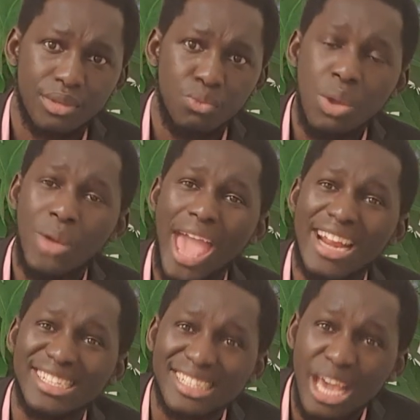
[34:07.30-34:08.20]
We were
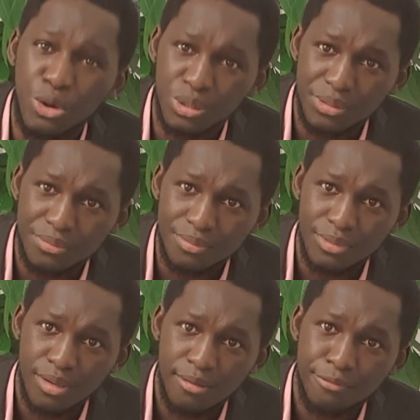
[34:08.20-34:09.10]
rescued.
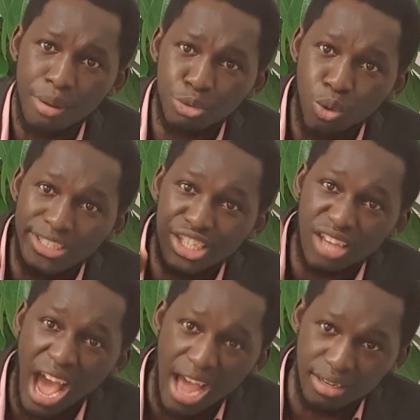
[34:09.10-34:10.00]
From
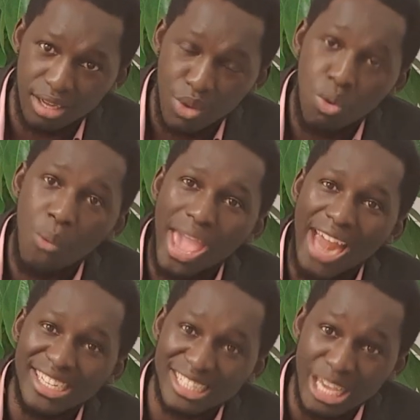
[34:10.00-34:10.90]
23rd, we were
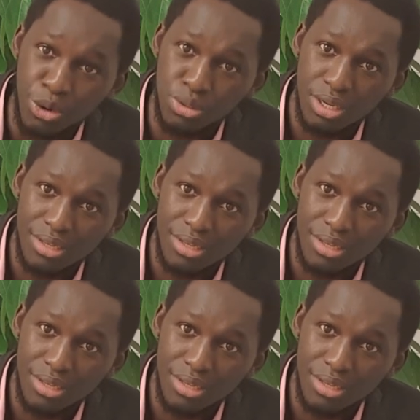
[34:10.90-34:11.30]
rescued